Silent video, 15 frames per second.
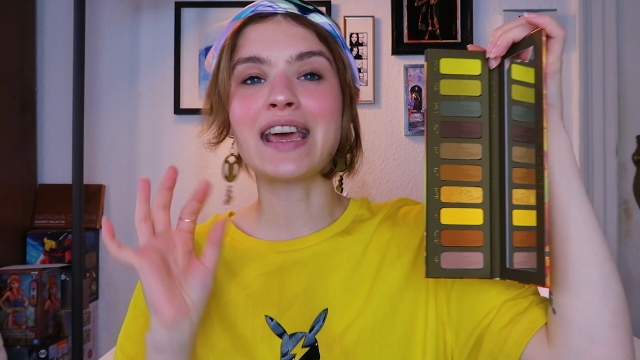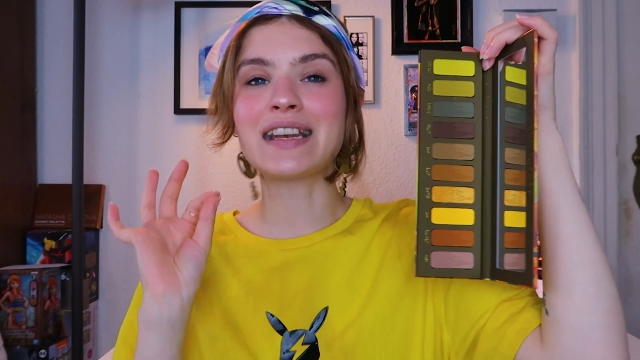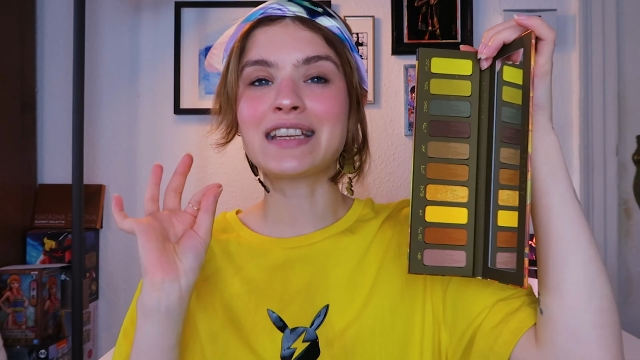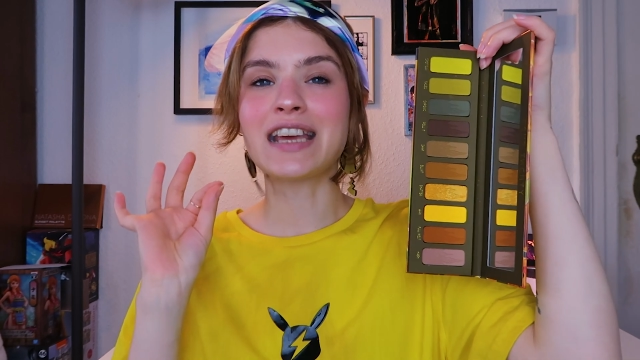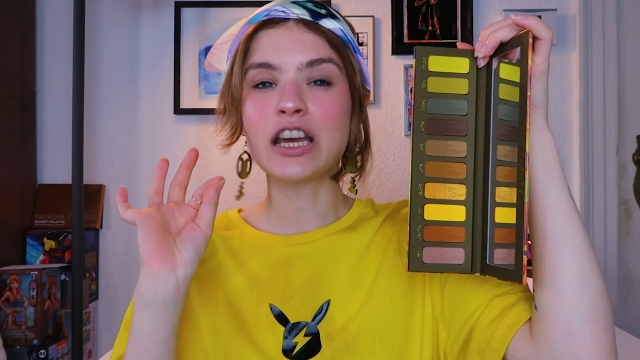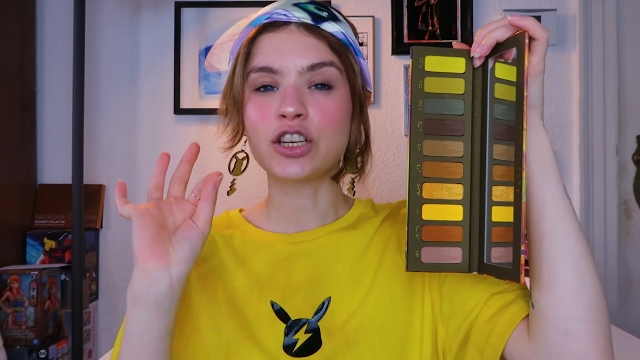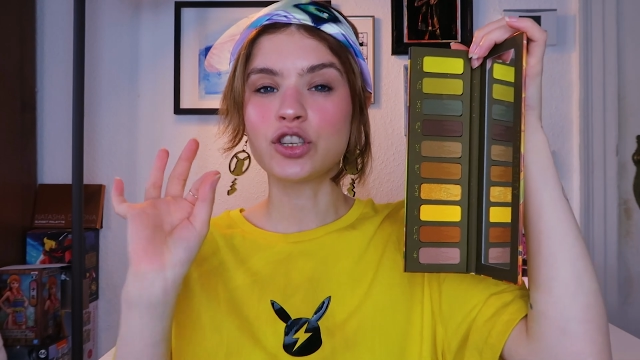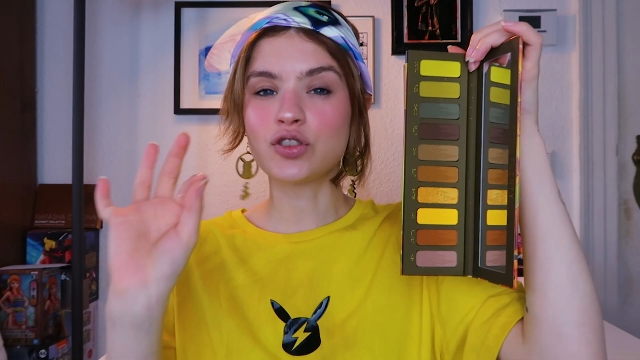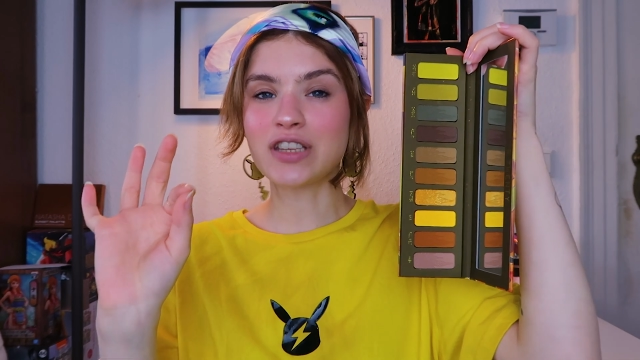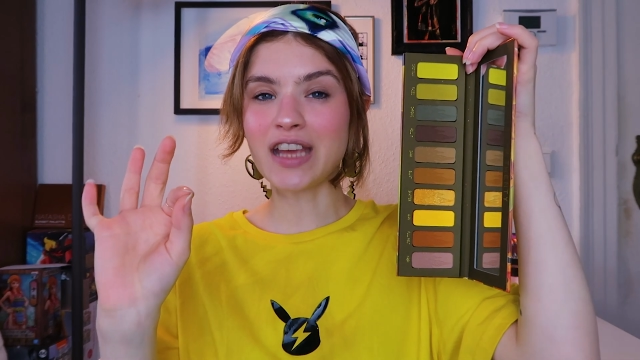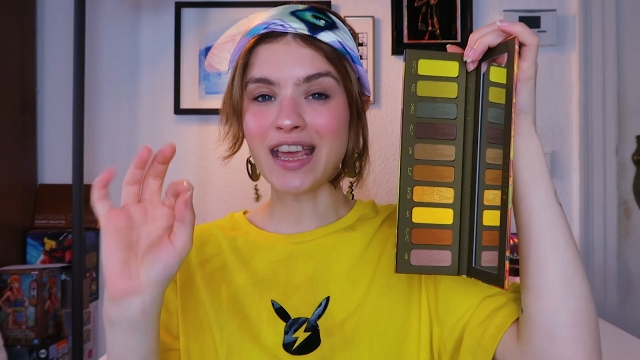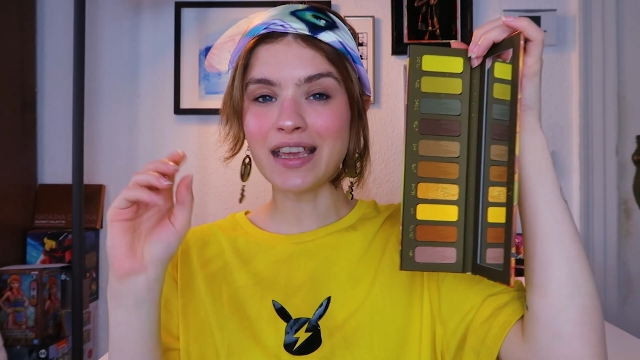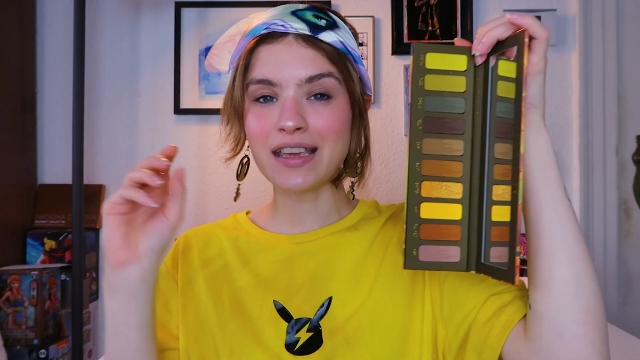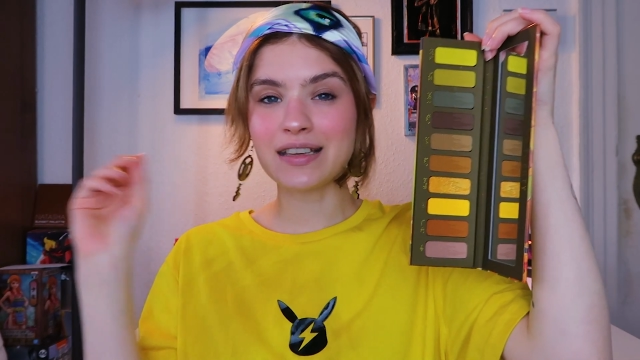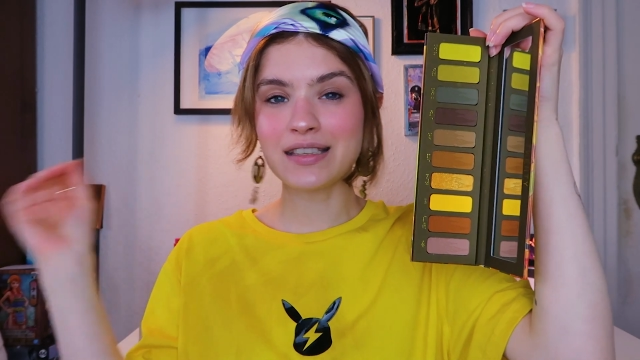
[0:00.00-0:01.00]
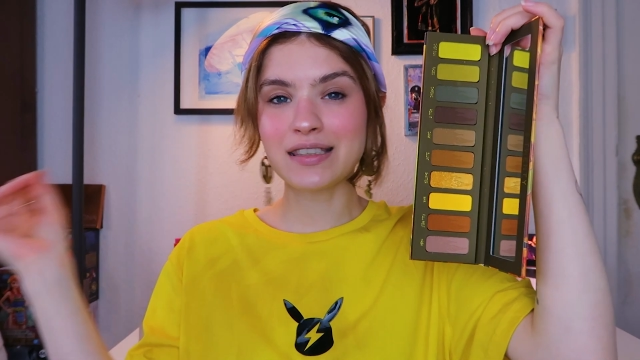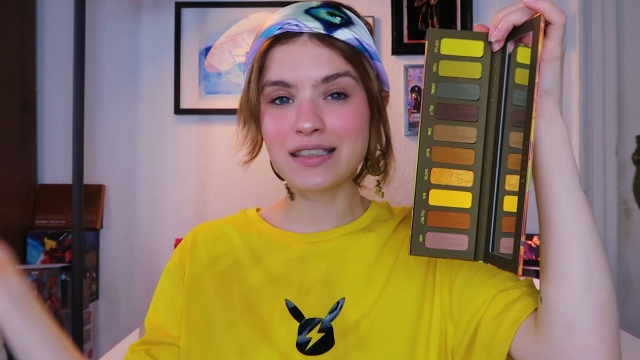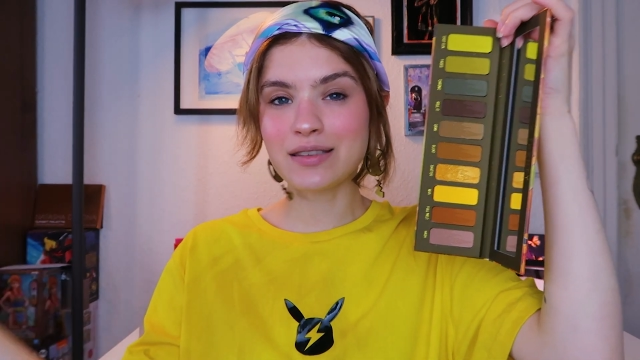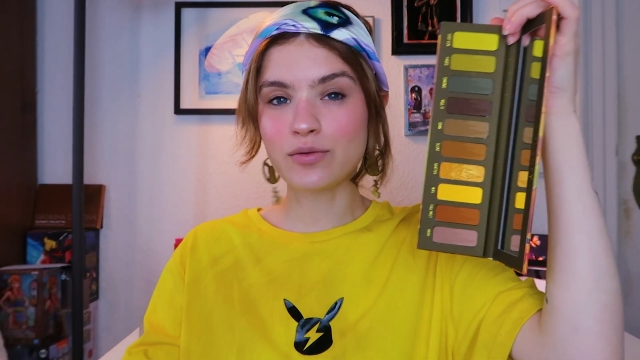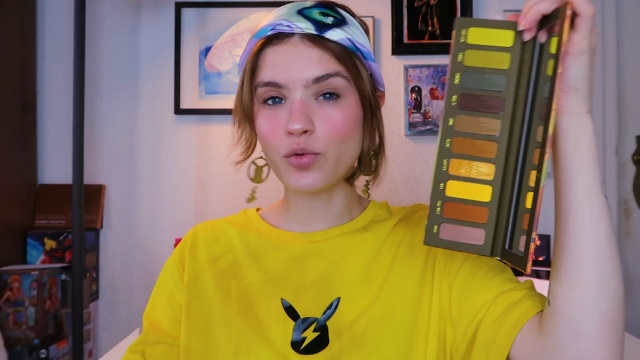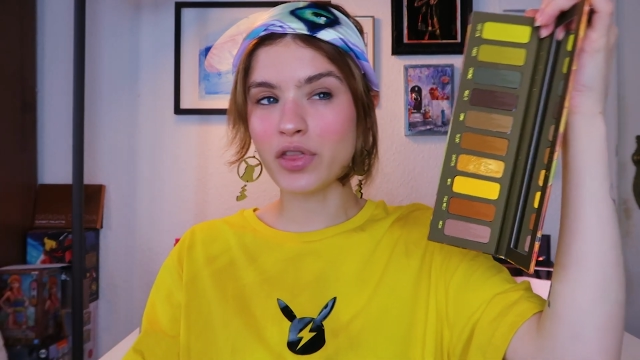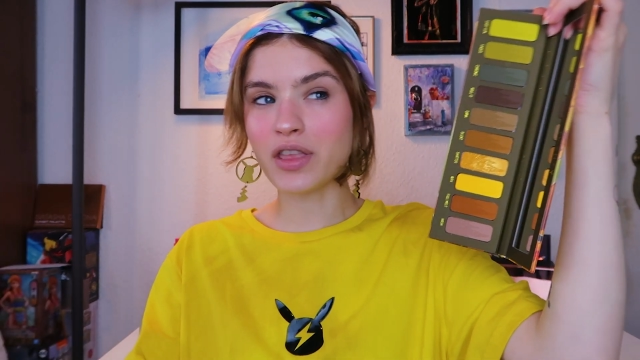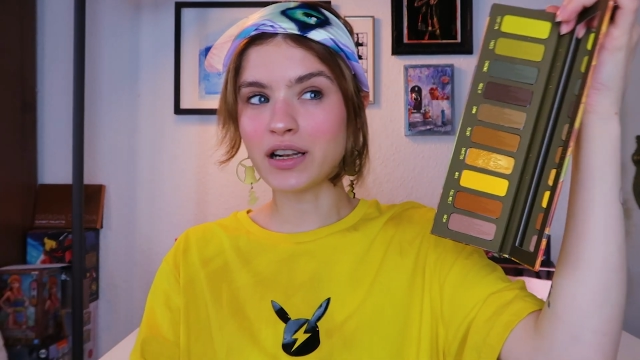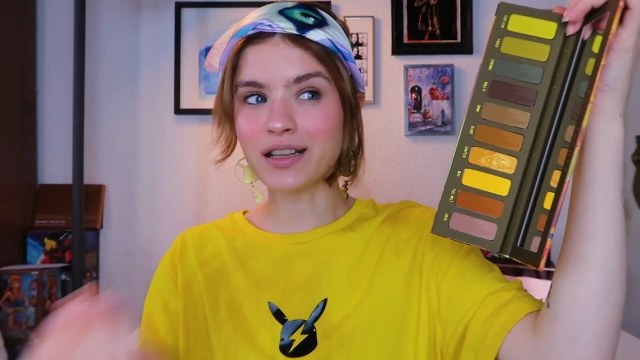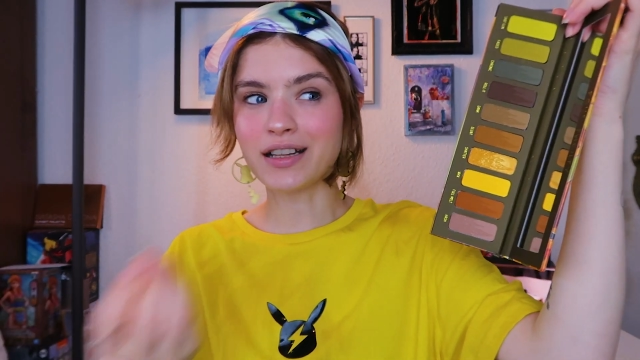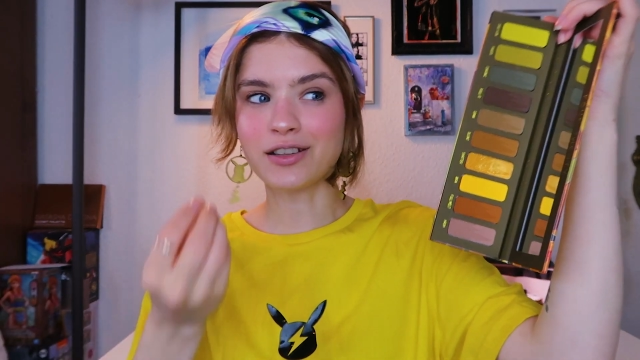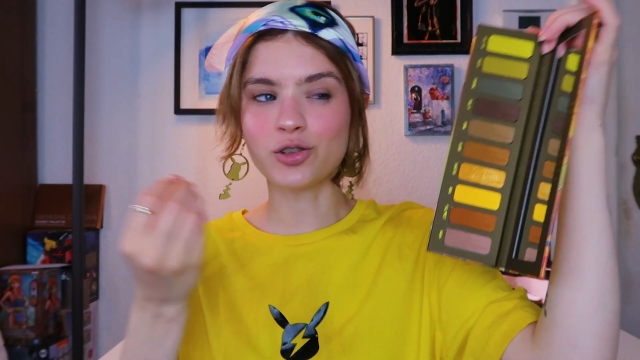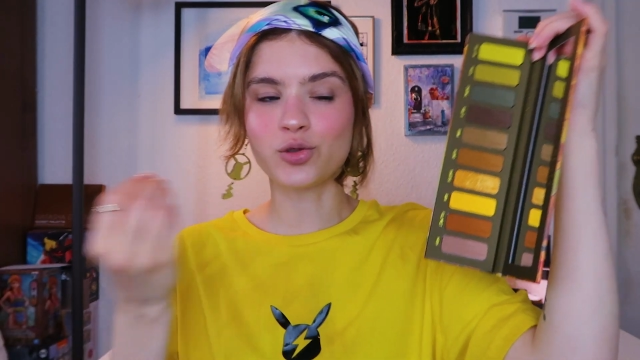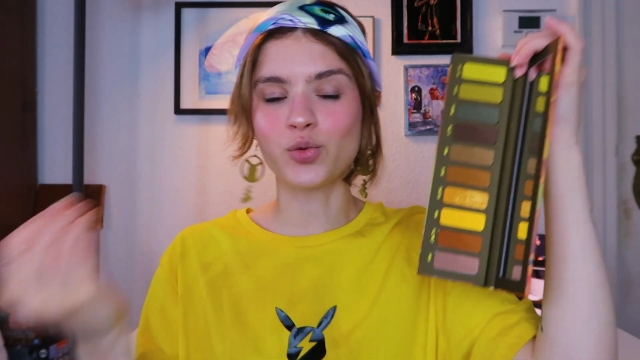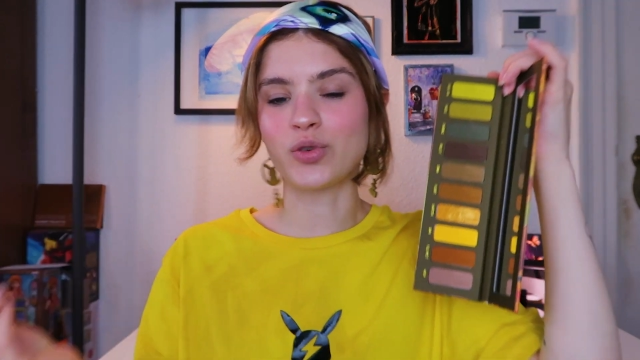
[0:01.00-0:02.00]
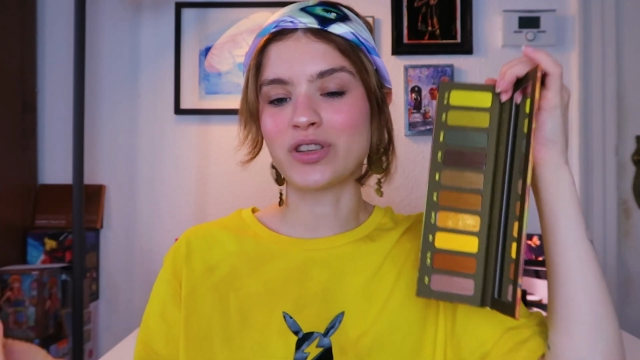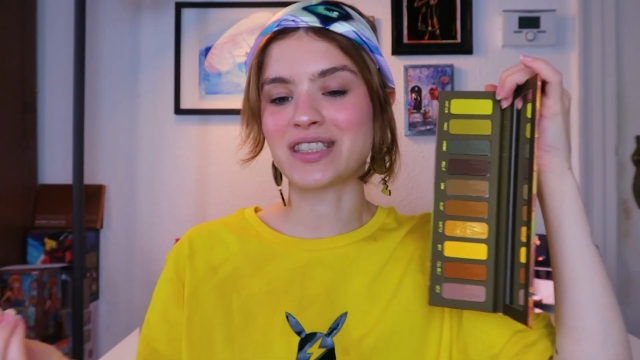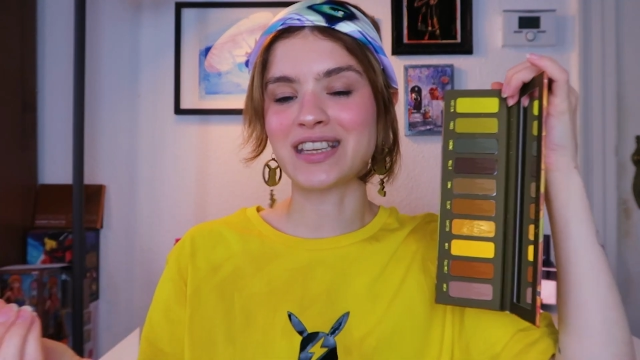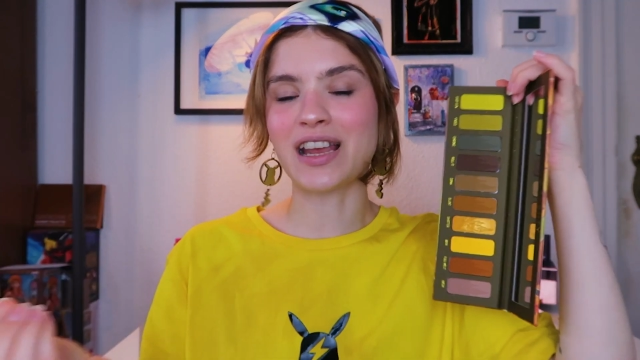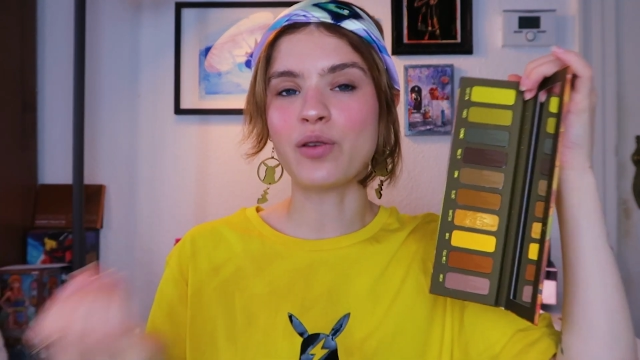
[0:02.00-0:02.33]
And today is with a little twist.